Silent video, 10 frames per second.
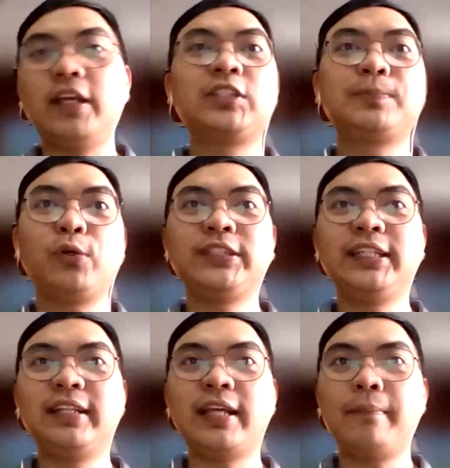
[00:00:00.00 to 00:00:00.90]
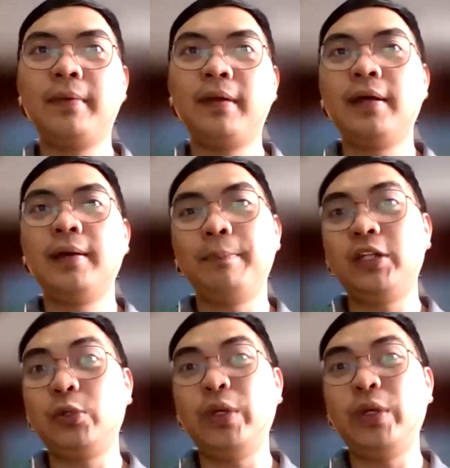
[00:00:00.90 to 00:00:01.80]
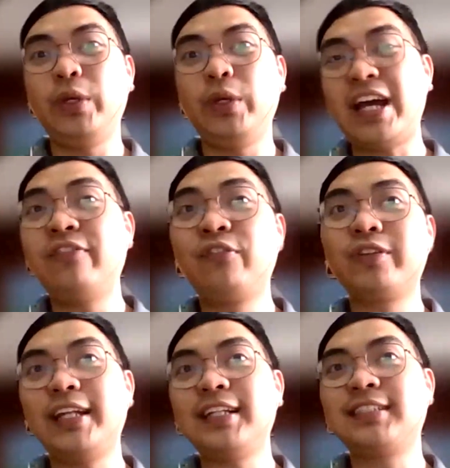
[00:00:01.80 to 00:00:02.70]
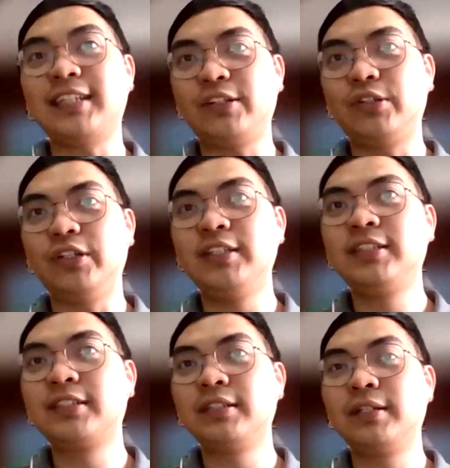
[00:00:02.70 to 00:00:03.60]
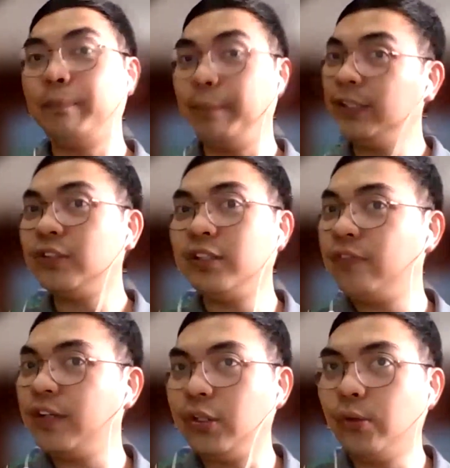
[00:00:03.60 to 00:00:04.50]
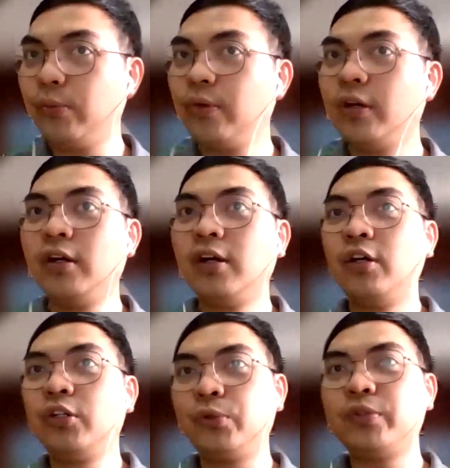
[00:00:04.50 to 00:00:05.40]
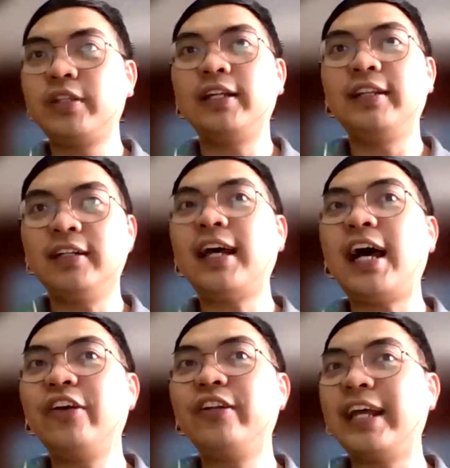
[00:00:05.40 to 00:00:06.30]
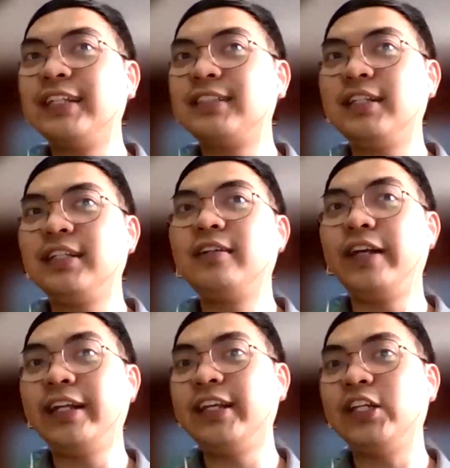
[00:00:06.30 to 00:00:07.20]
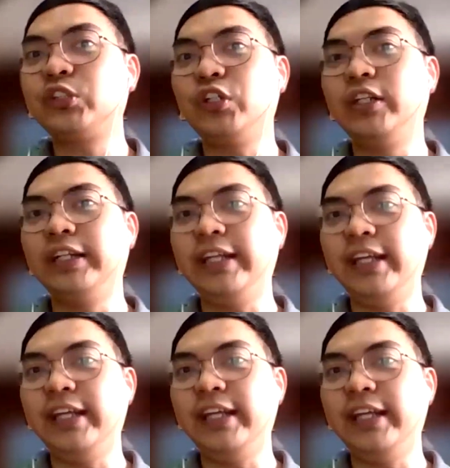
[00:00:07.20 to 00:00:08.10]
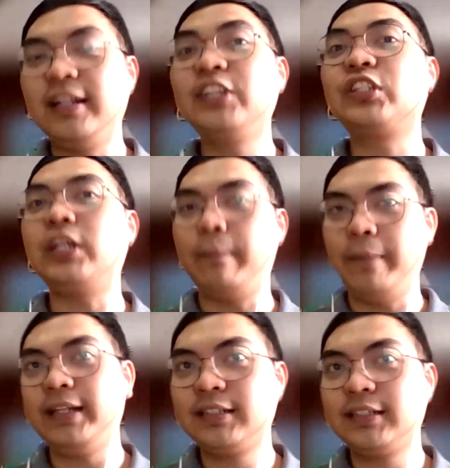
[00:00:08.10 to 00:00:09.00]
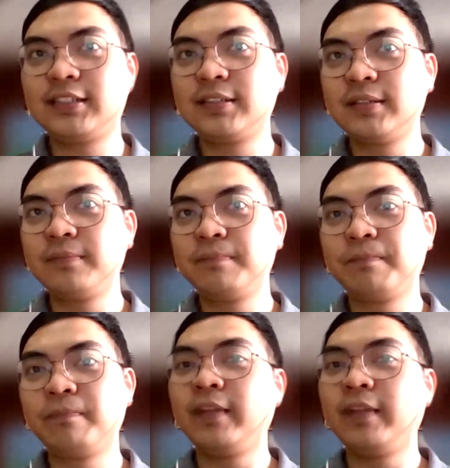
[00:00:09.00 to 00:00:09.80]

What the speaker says: exposing them between 5 to 10 seconds, based on the video, to the non-ionizing radiation the laser emits.